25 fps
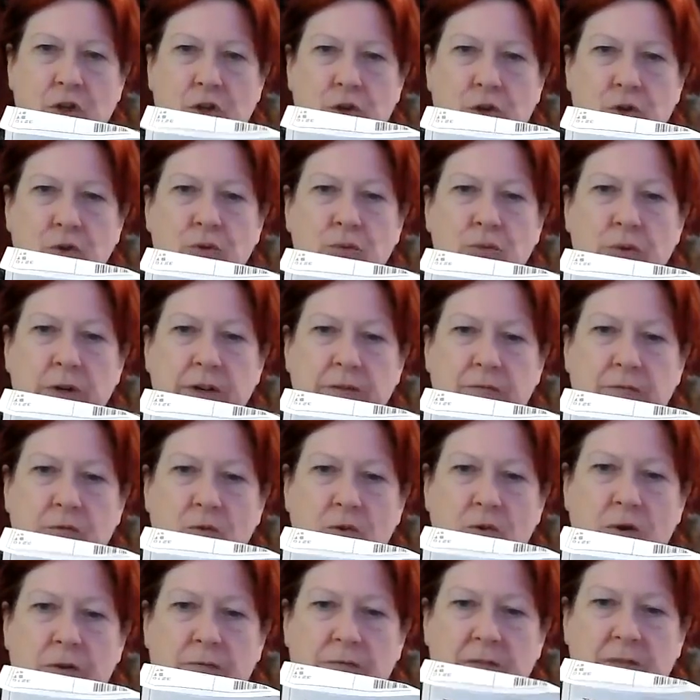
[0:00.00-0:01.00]
2, 3,
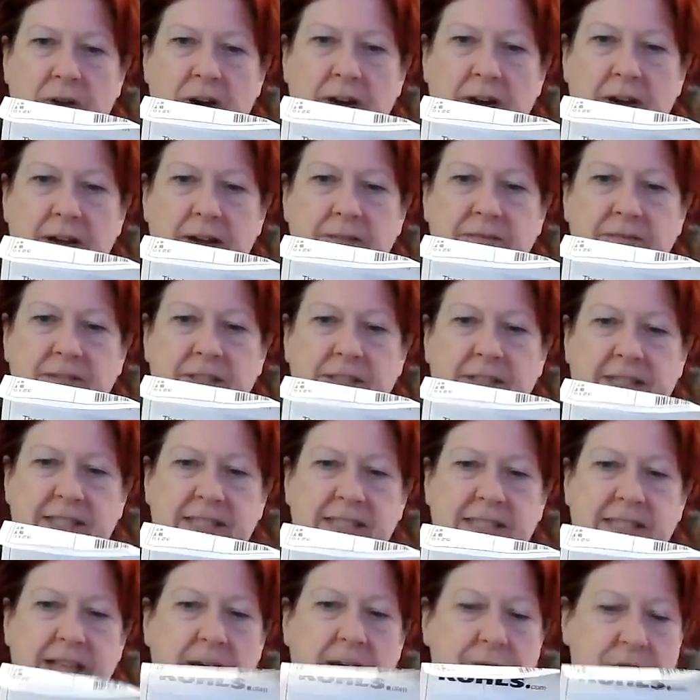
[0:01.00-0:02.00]
4, 5, 6,
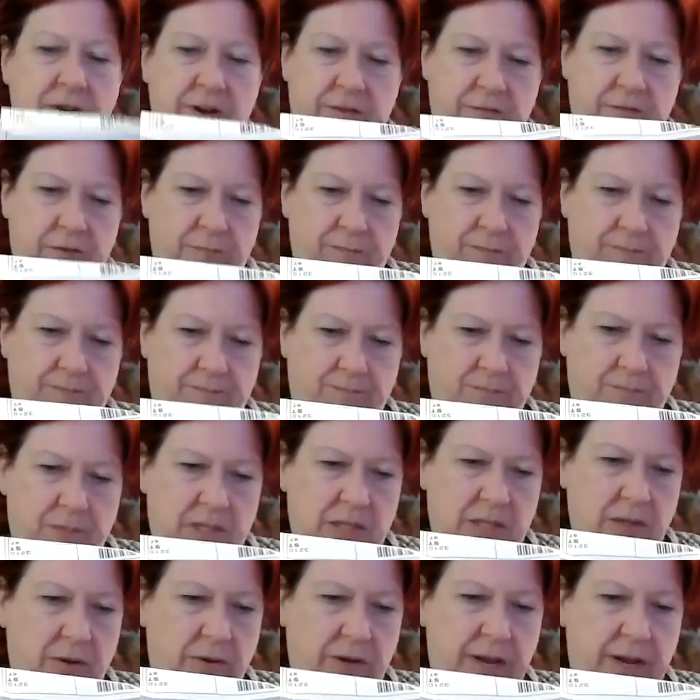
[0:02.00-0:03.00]
7 of them.
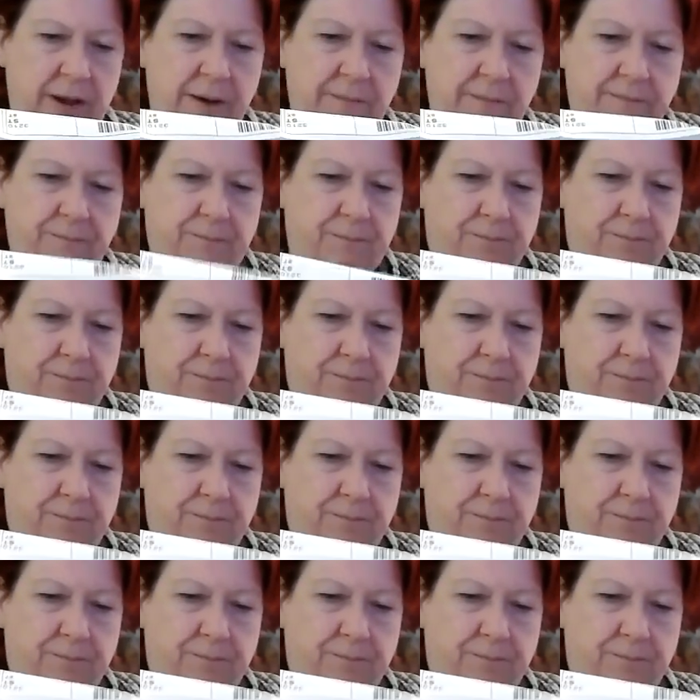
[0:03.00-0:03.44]
So yeah,